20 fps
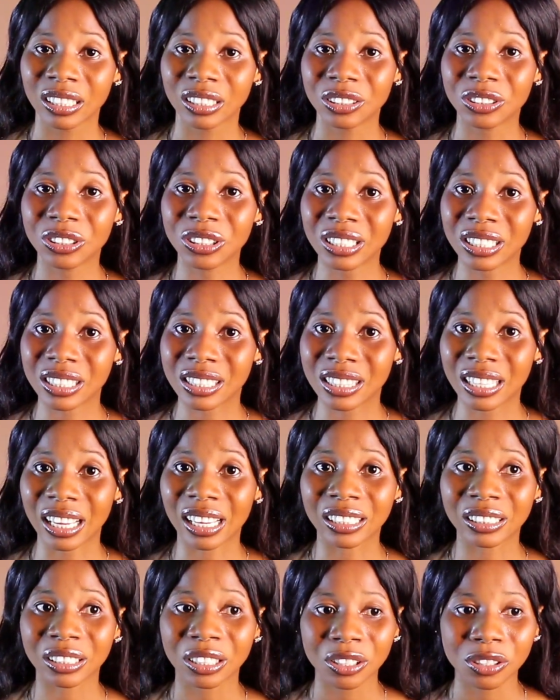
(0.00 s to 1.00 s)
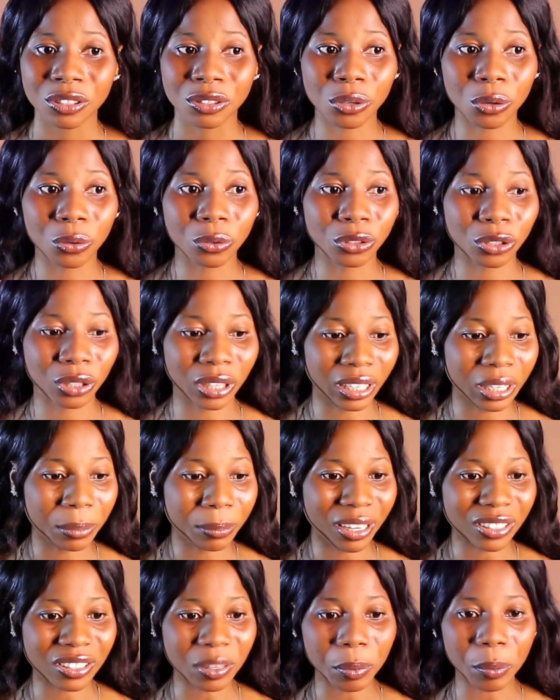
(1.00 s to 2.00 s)
Do you understand? So you can
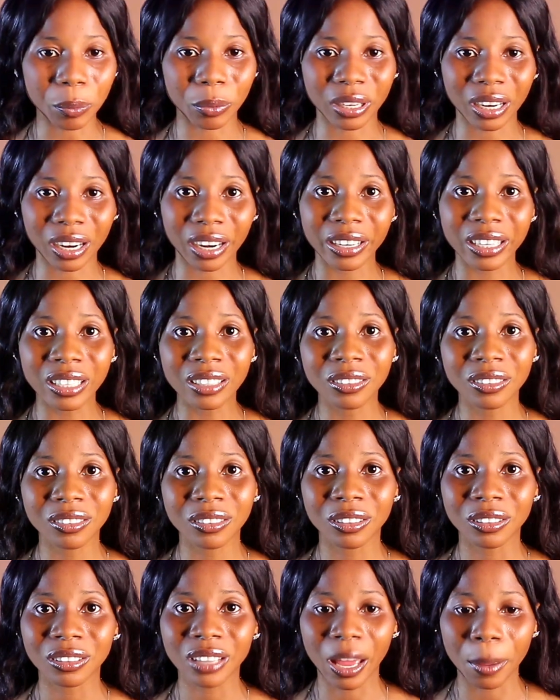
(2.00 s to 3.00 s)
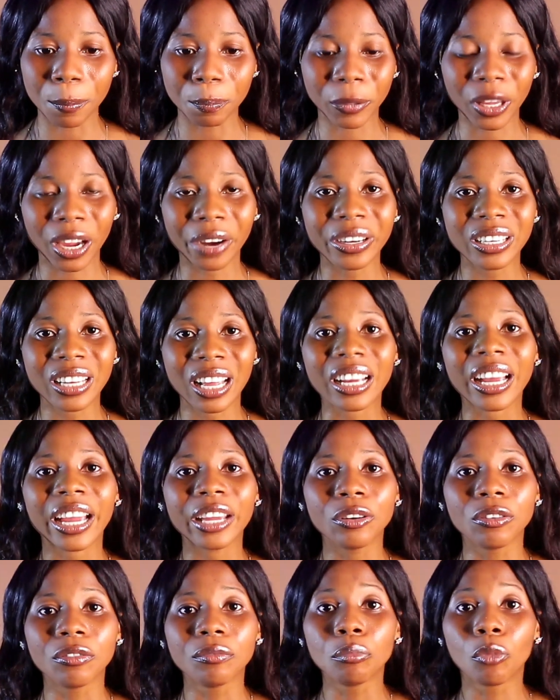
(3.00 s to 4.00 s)
imagine people carrying that
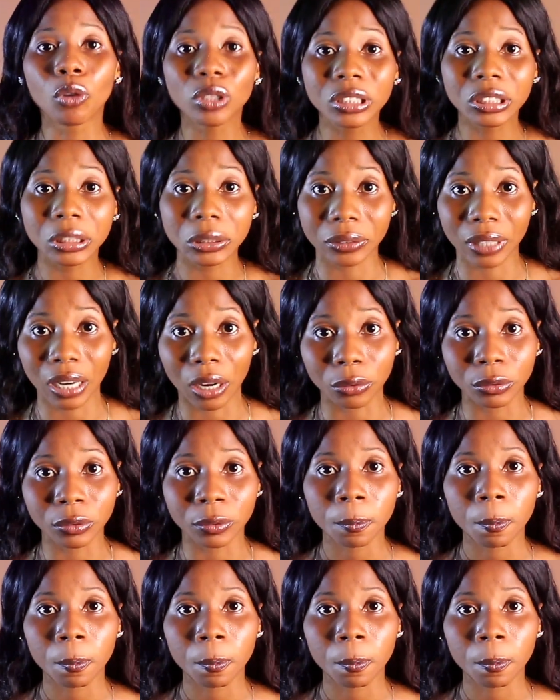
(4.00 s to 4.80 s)
kind of money around.